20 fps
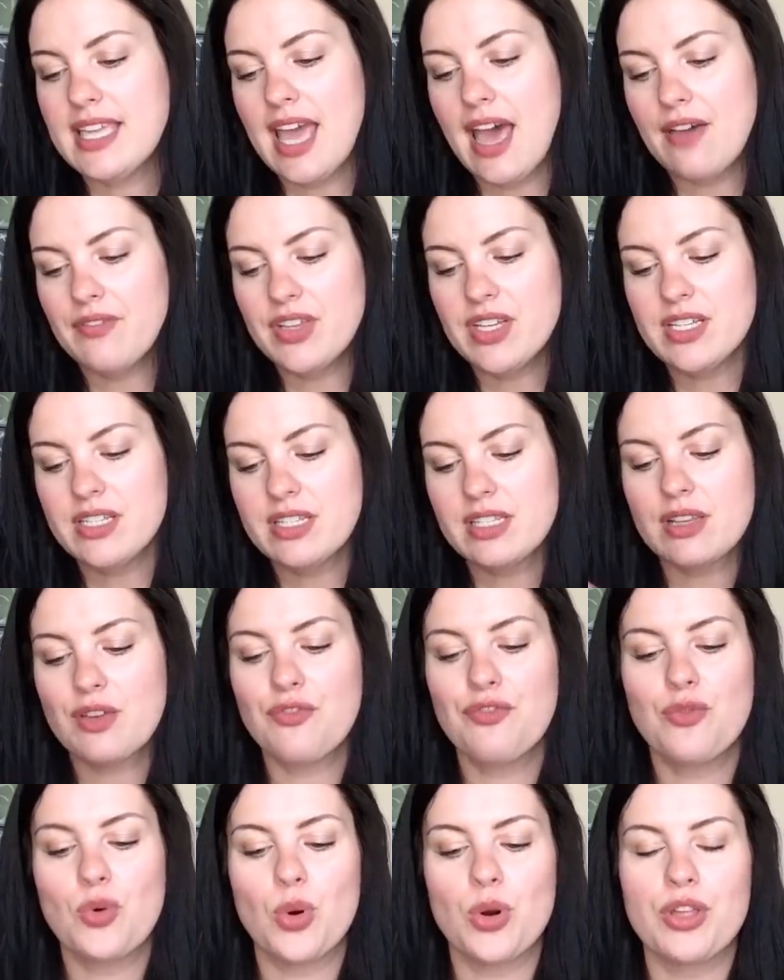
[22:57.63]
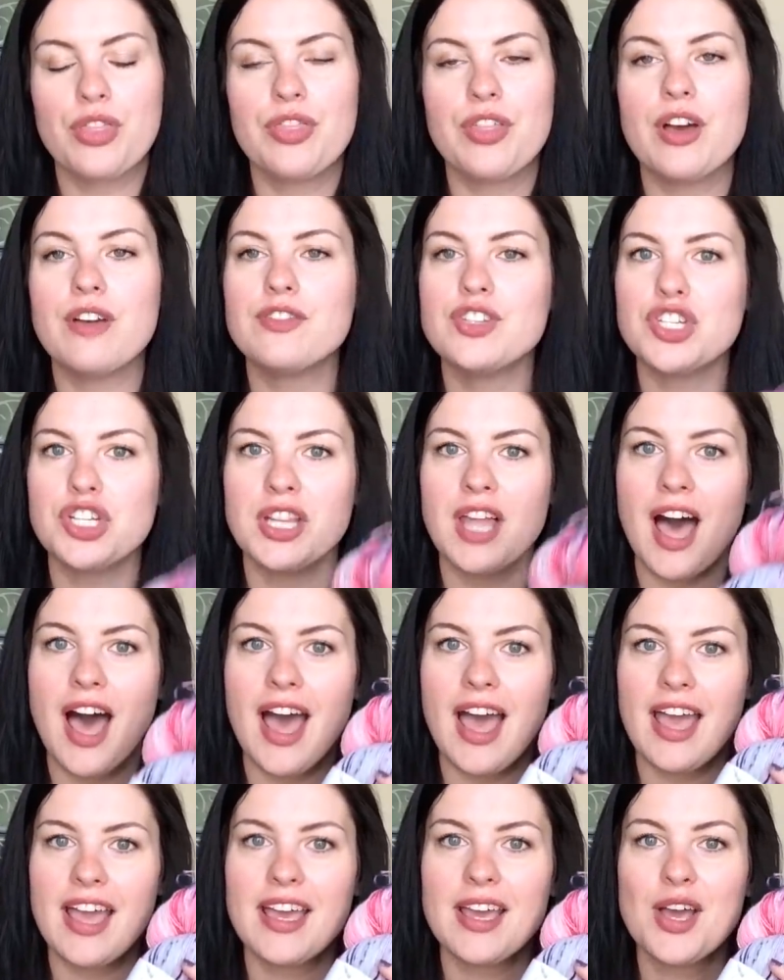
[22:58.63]
Kevin's 4th of
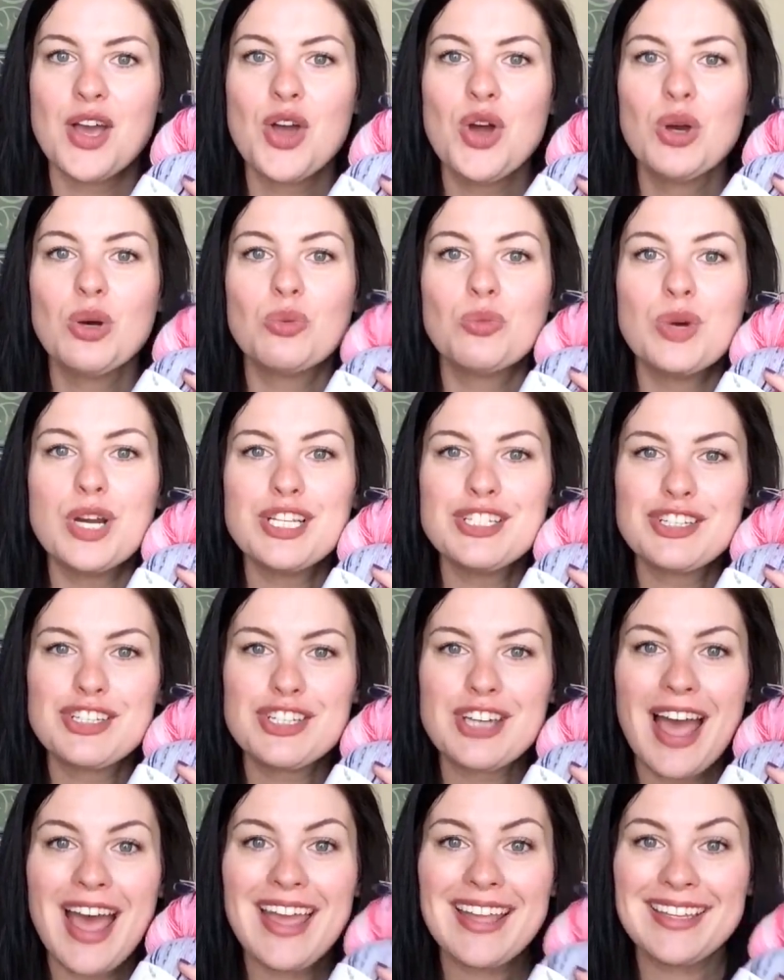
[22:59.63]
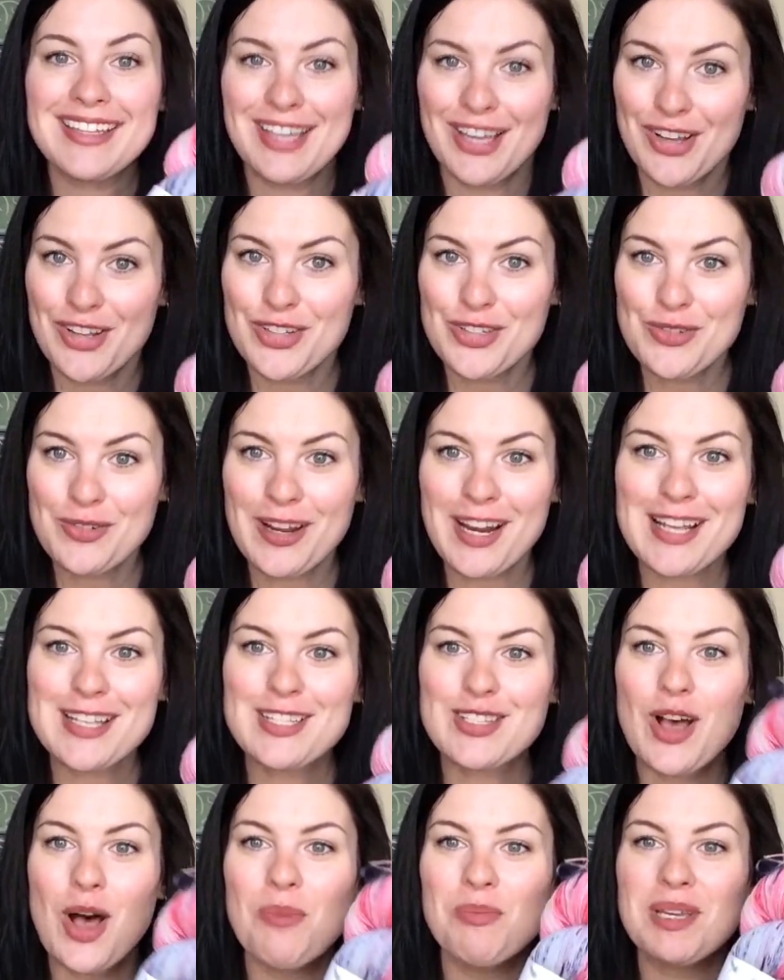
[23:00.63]
July, which I giggled when I
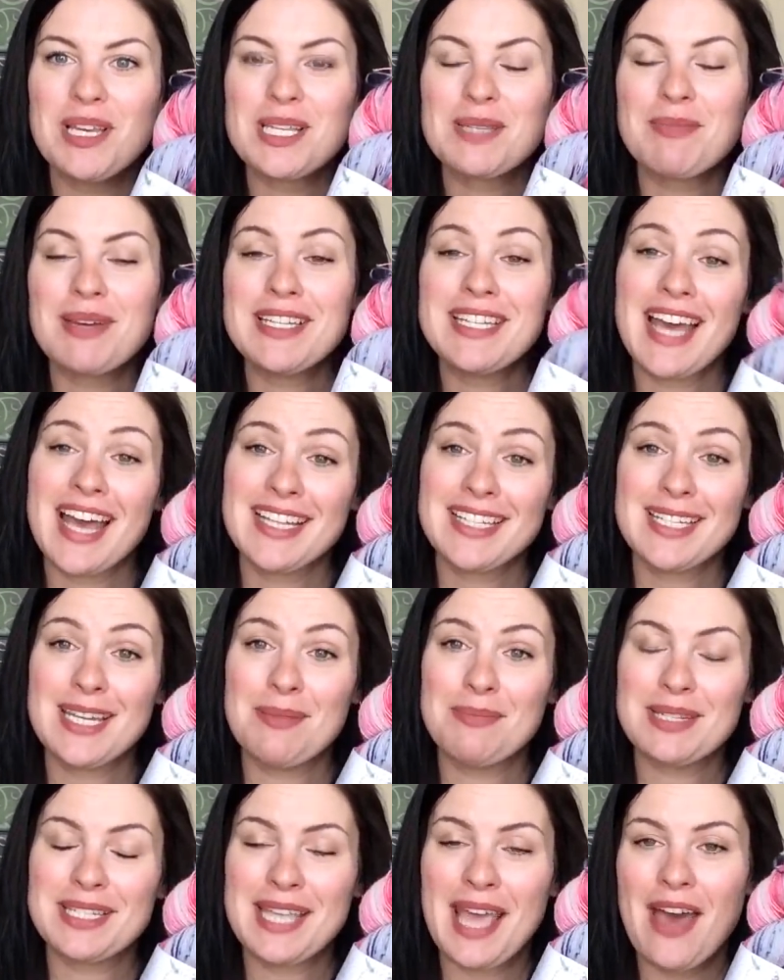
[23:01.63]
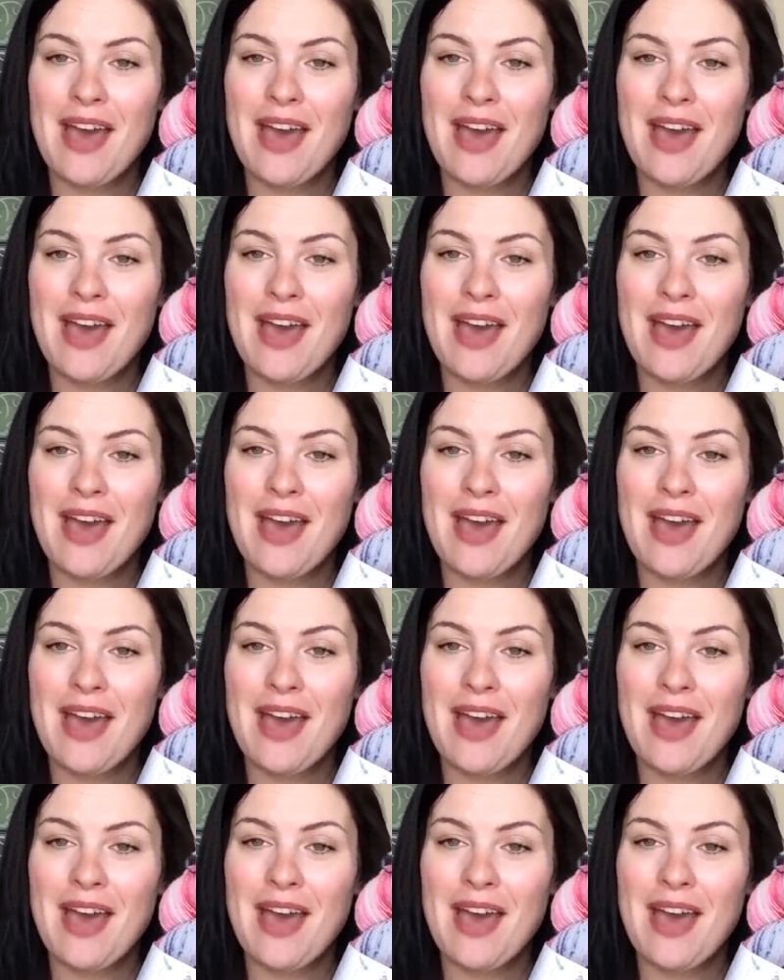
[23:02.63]
saw because my dad's name is